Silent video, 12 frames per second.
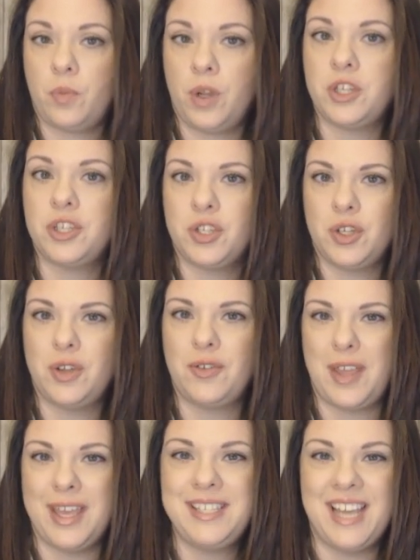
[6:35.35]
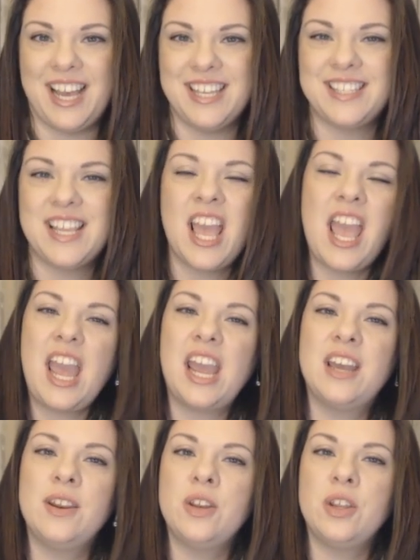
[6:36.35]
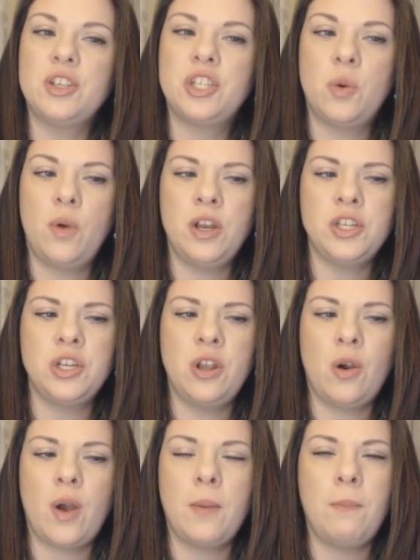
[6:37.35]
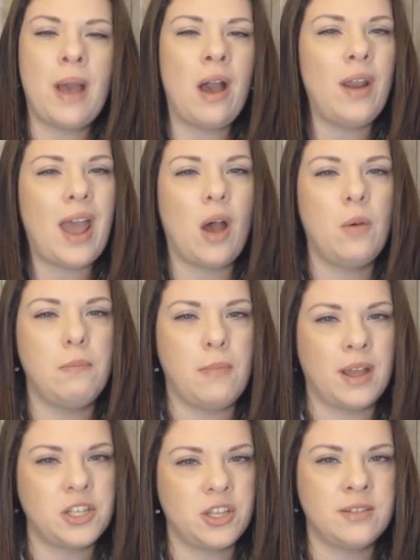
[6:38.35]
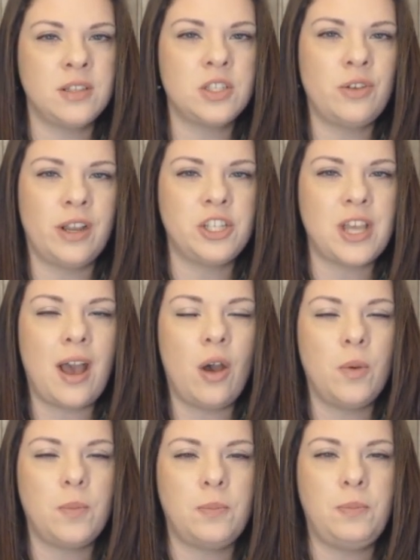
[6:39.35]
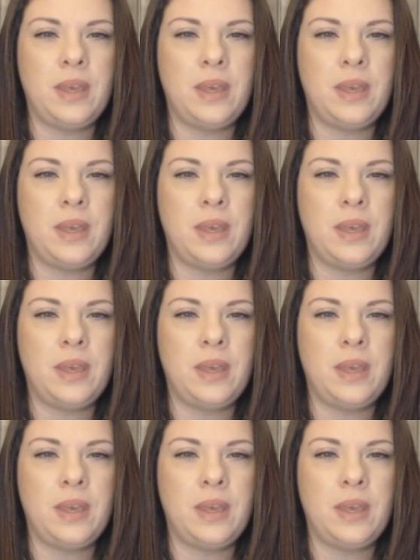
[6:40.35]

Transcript: which it does, and she wanted to know about how much does it stretch out,